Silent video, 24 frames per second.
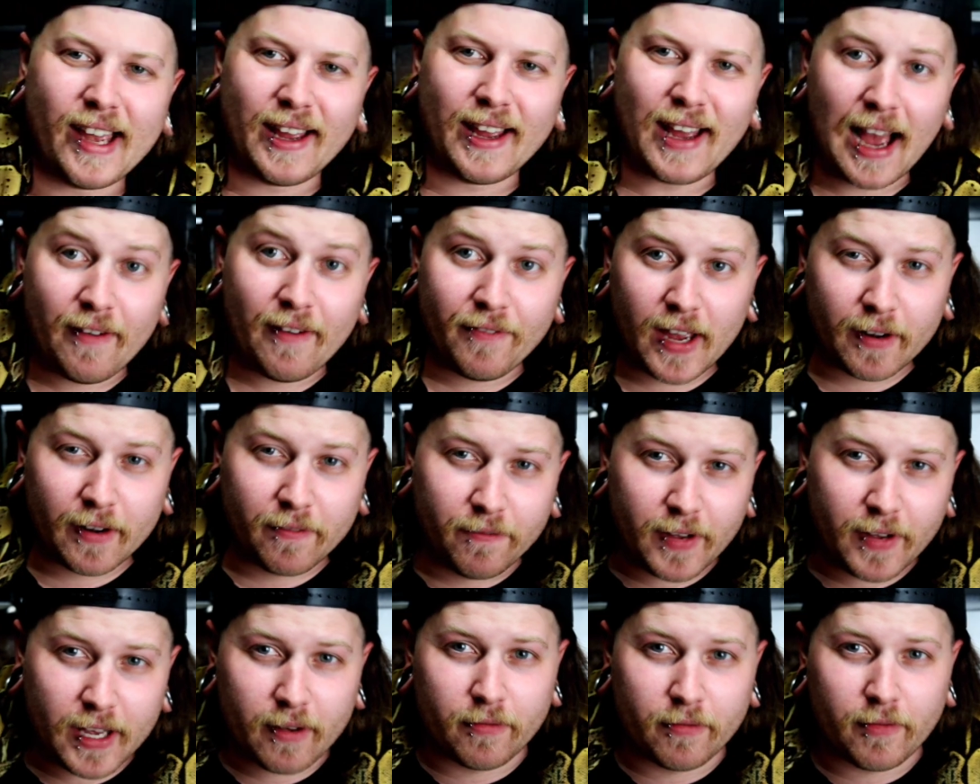I've
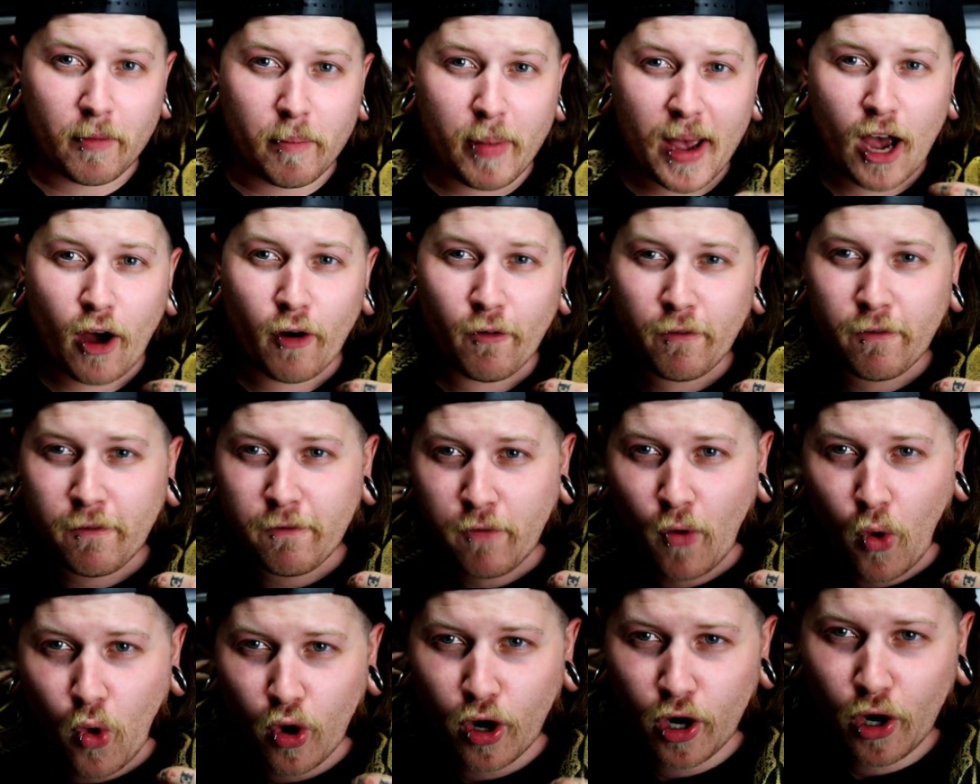had Viv about
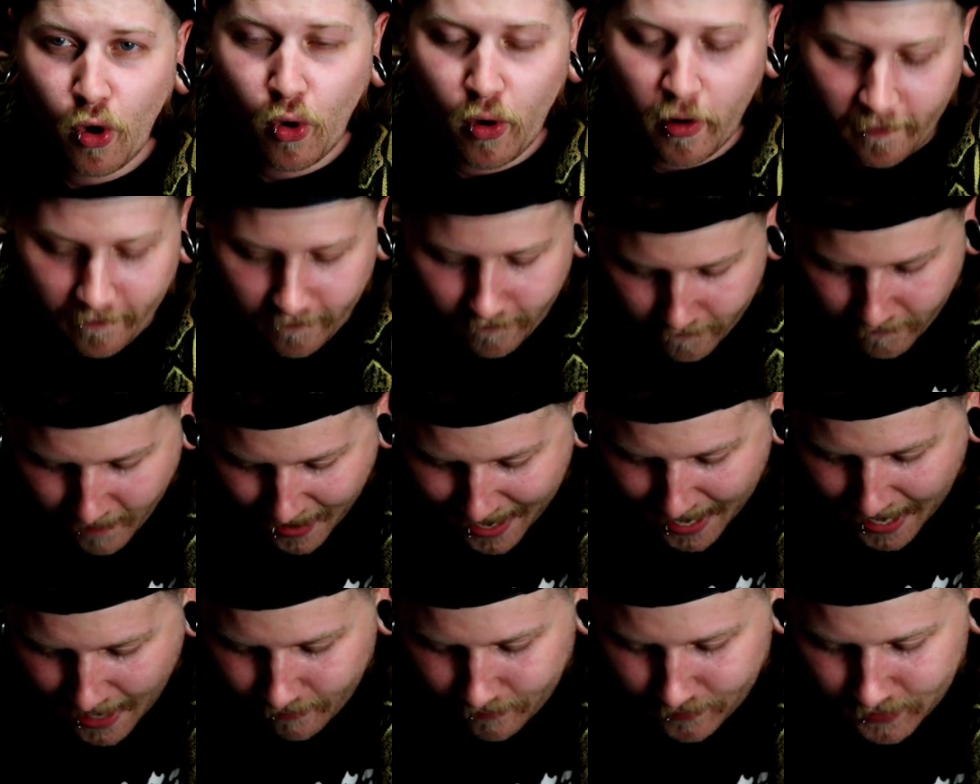4 or
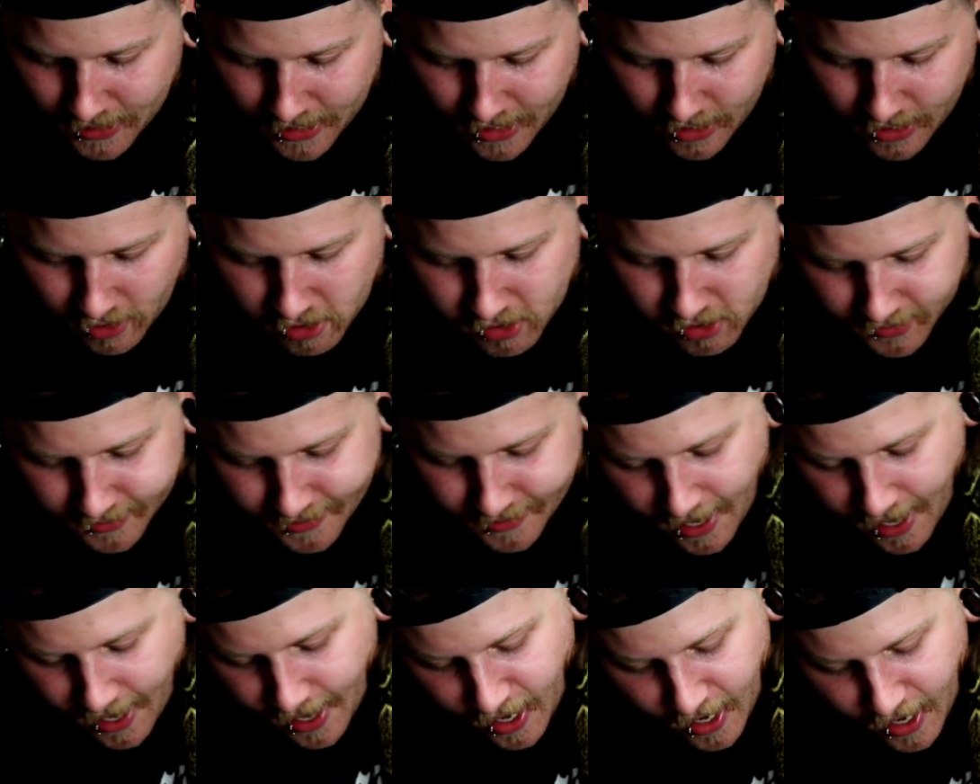5 years,
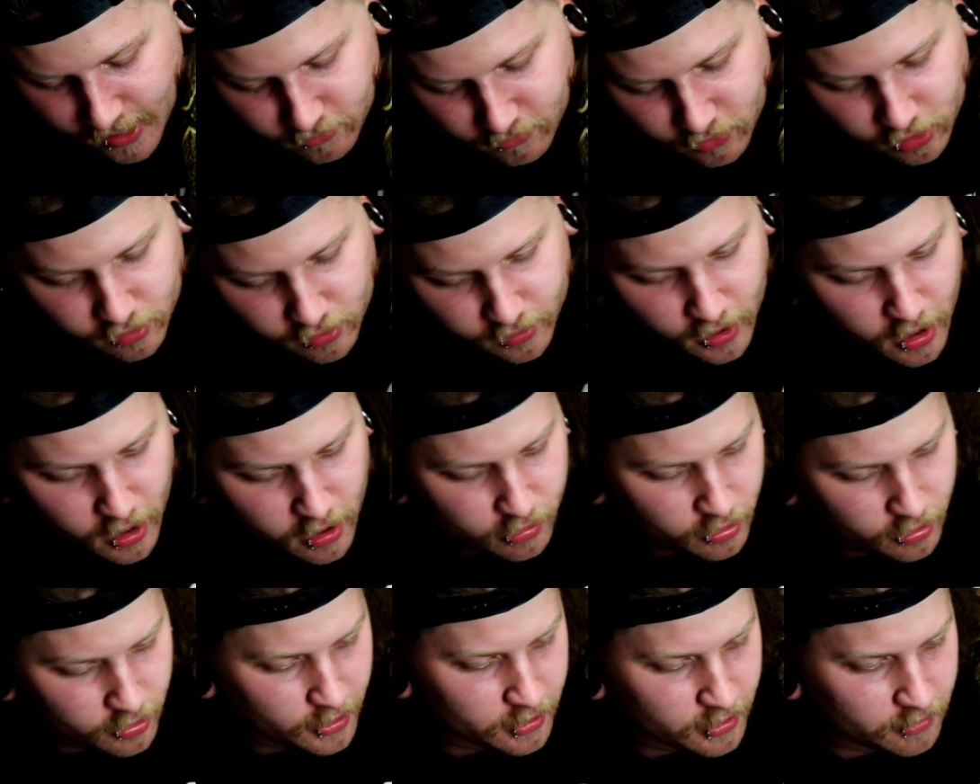and she's
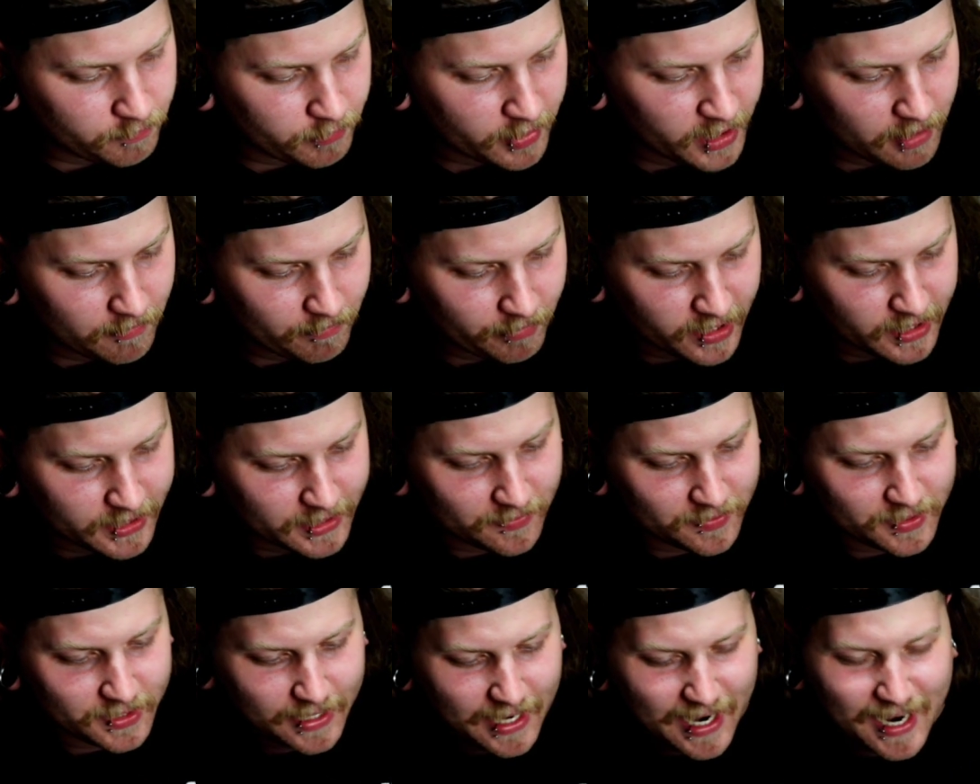gotten to this pretty
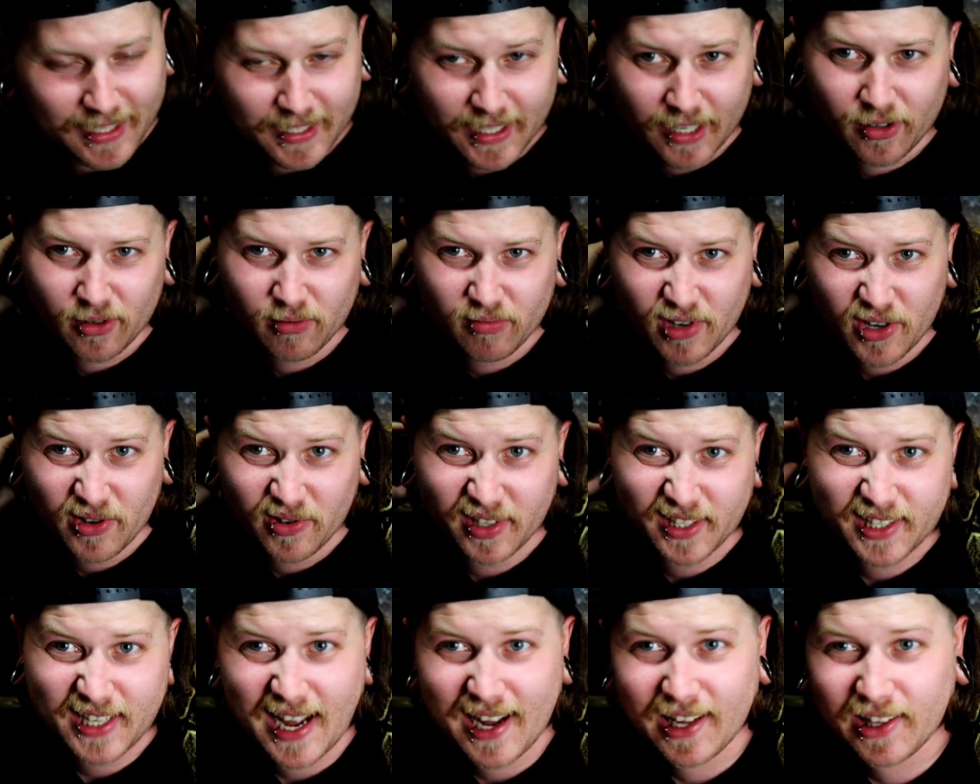impressive size. I don't know
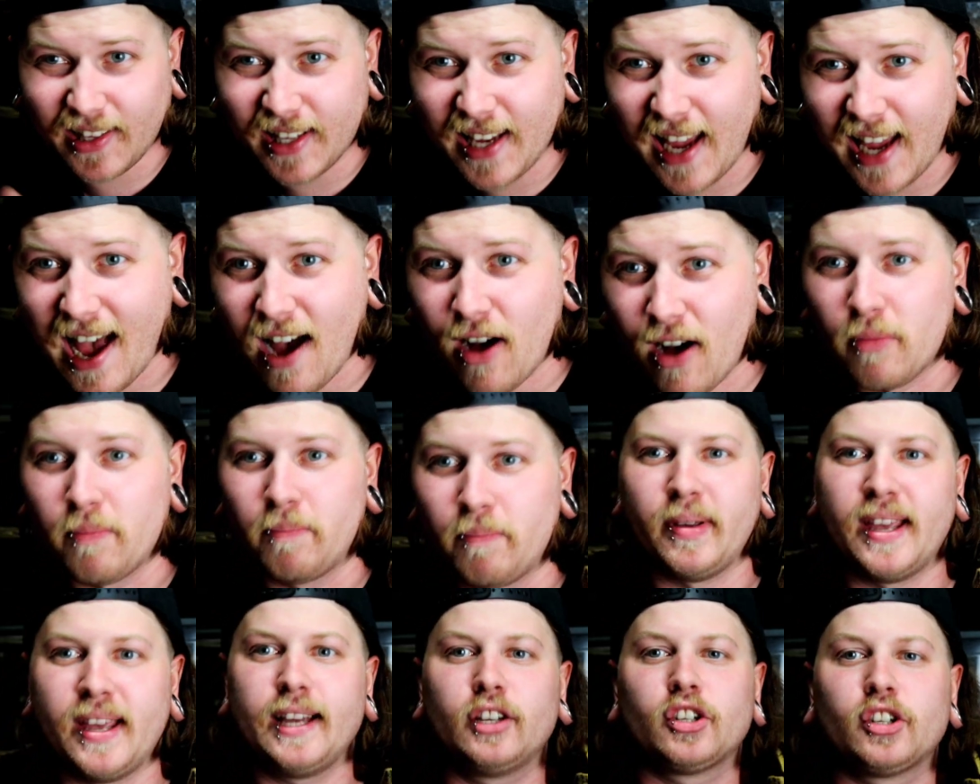exactly how
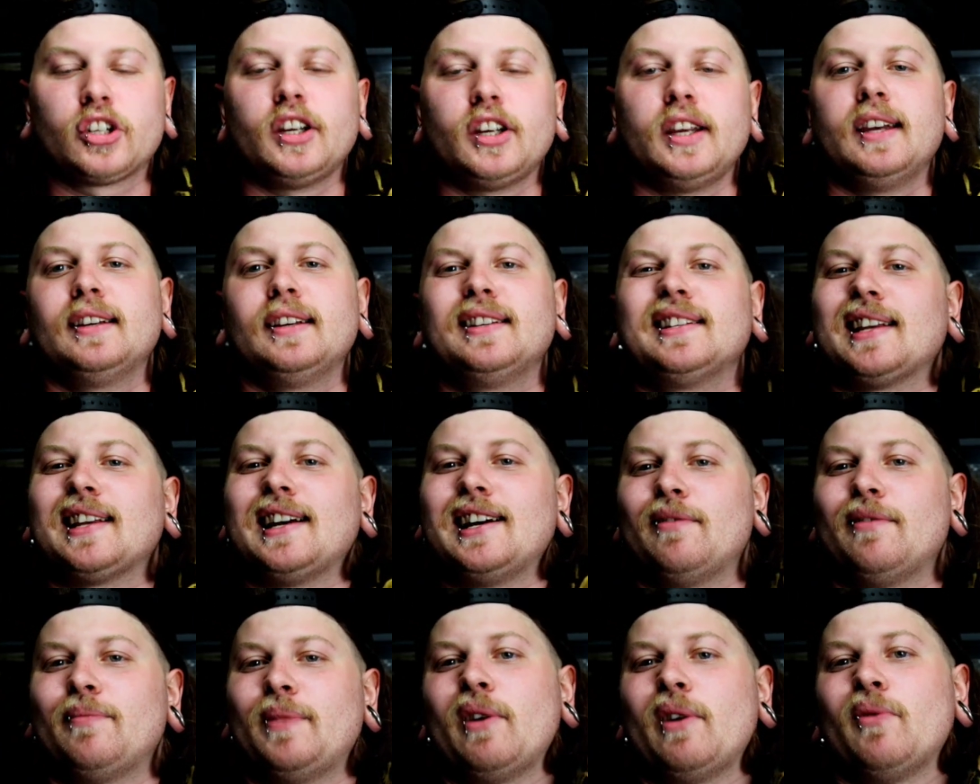big she is.
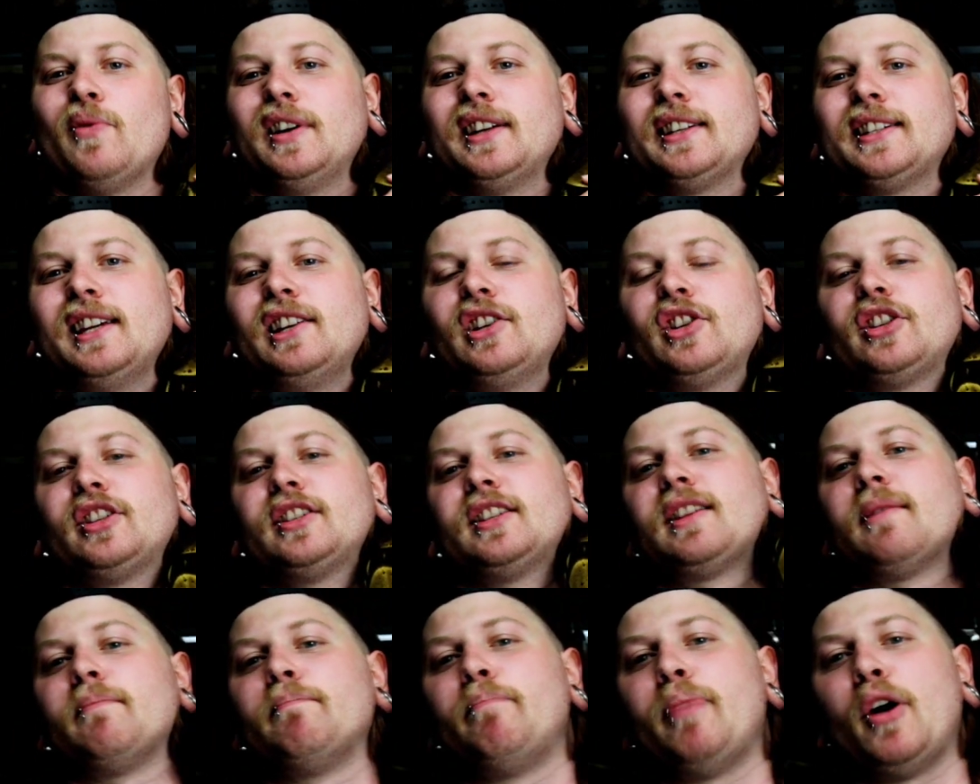I want to say she's
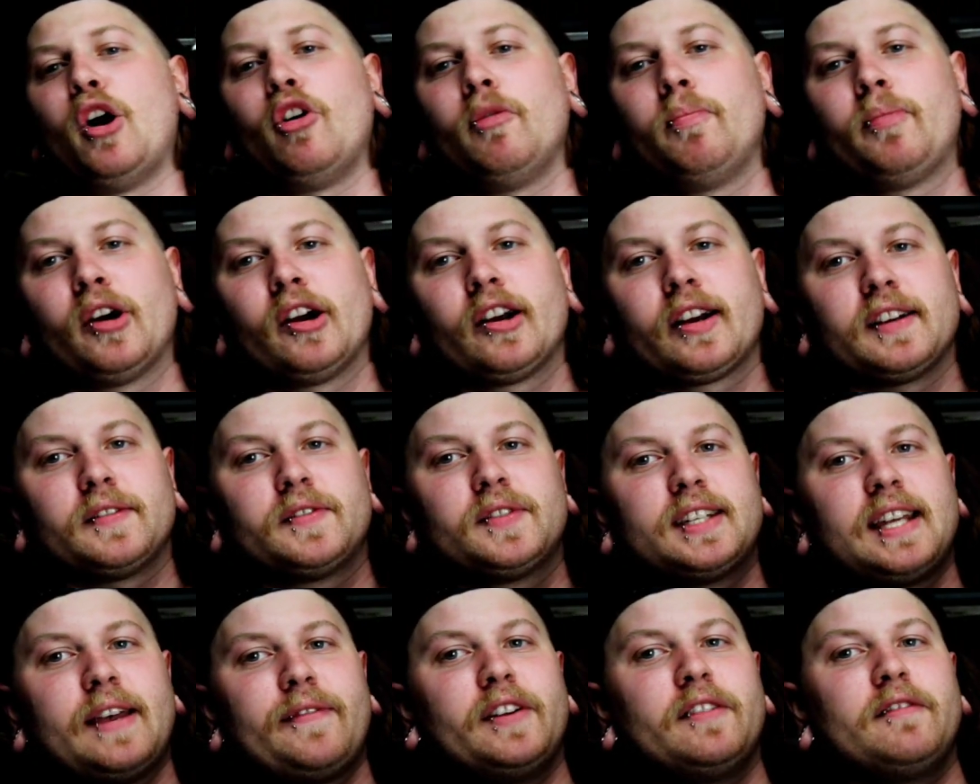in the ballpark of
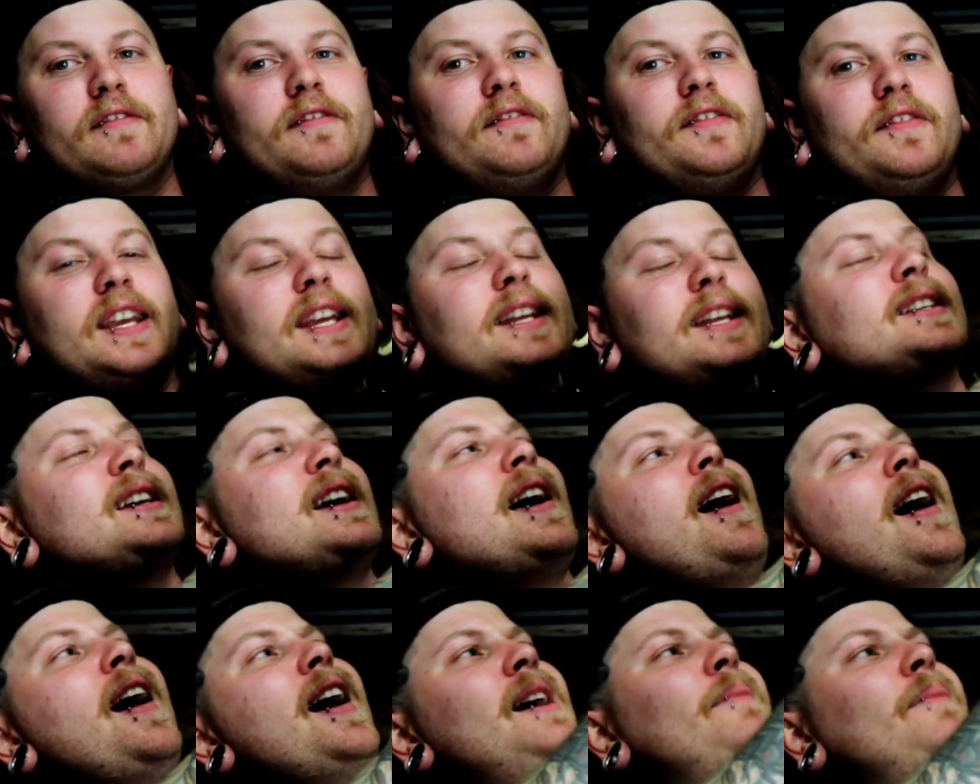7 feet.
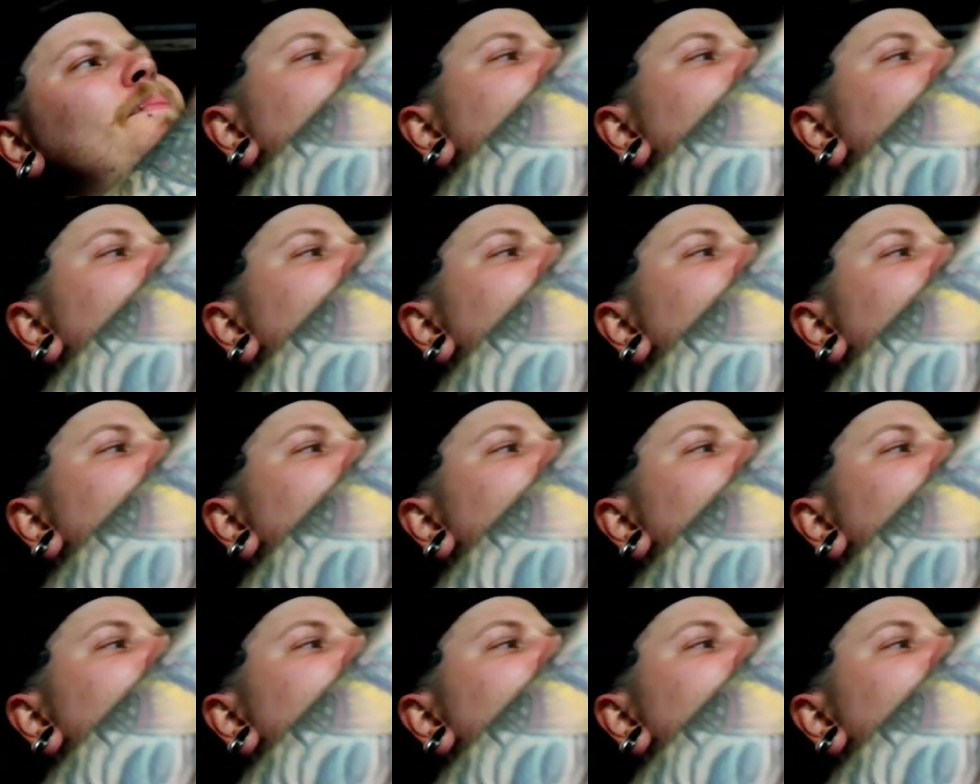I